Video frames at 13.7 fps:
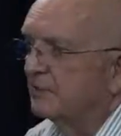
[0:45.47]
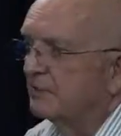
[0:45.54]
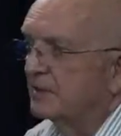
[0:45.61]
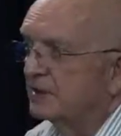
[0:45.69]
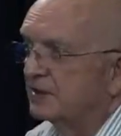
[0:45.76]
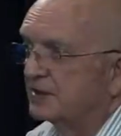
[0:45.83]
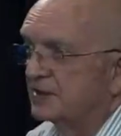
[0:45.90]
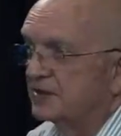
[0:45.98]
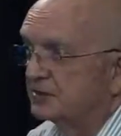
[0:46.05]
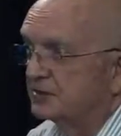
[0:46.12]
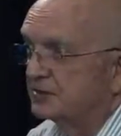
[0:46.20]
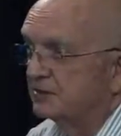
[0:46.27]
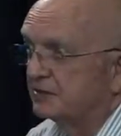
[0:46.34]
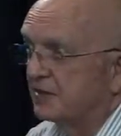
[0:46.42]
one
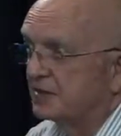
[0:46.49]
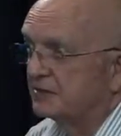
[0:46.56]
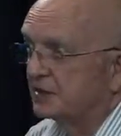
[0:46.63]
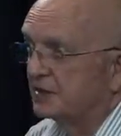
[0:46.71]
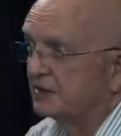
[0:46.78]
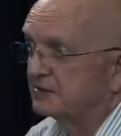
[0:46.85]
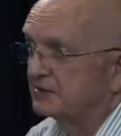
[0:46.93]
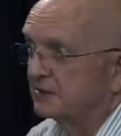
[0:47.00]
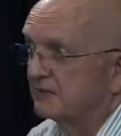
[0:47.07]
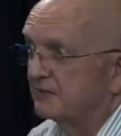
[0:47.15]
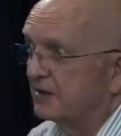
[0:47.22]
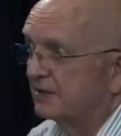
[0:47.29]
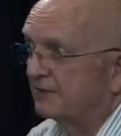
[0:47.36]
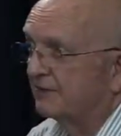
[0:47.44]
touches the Rothschilds or the
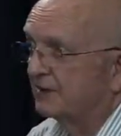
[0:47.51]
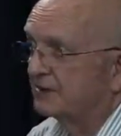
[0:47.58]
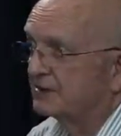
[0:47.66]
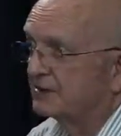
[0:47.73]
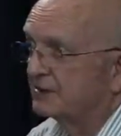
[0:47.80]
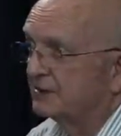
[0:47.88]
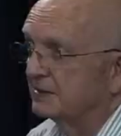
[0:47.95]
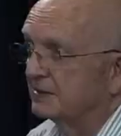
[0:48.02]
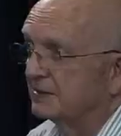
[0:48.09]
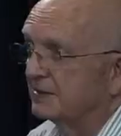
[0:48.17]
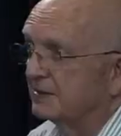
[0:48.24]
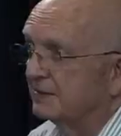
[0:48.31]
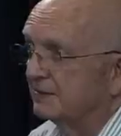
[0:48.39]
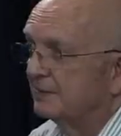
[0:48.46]
Rockefellers'
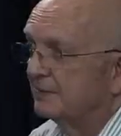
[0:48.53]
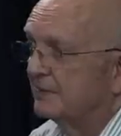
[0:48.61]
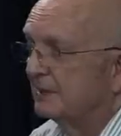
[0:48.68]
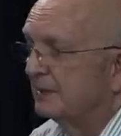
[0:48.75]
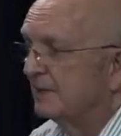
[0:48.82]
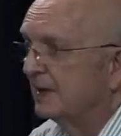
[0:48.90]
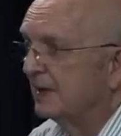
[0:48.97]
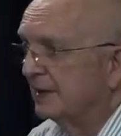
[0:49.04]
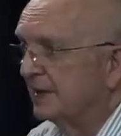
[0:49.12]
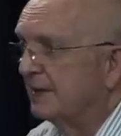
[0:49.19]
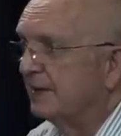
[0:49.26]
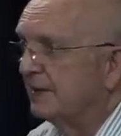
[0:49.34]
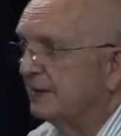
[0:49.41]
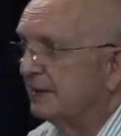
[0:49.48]

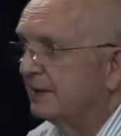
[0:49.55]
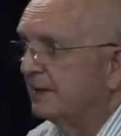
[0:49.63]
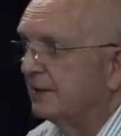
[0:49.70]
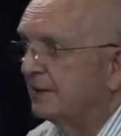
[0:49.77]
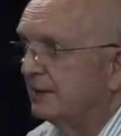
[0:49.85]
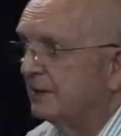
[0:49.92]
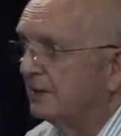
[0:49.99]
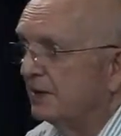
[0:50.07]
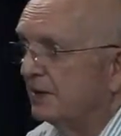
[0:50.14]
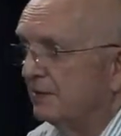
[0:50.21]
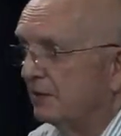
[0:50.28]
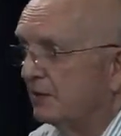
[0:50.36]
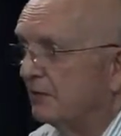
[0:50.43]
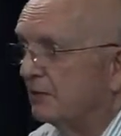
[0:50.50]
money.
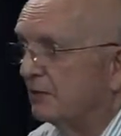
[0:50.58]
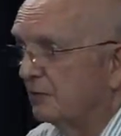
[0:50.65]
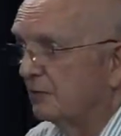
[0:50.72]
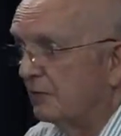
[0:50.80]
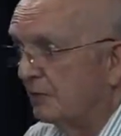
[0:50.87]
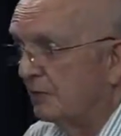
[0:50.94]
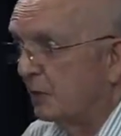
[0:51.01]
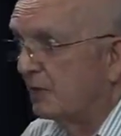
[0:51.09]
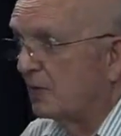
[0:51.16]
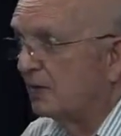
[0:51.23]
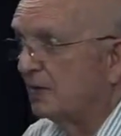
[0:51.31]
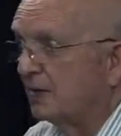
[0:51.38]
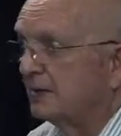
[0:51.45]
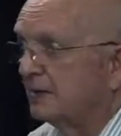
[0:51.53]
No one will report
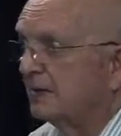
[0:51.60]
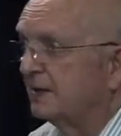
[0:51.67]
on it.